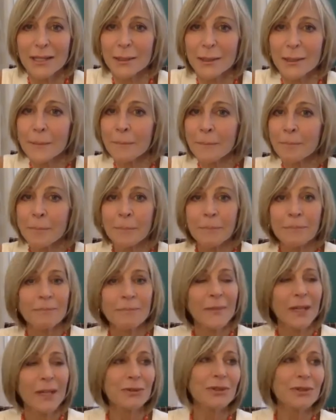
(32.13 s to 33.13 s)
And
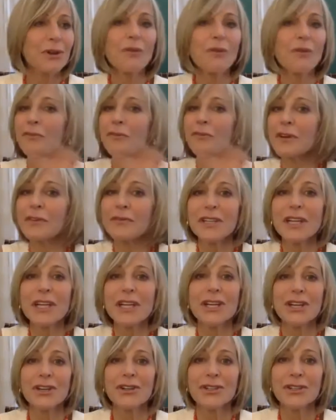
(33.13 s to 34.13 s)
this was over
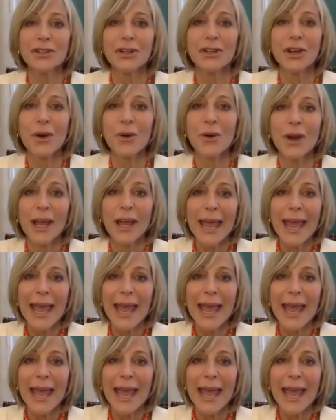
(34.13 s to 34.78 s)
15 years ago.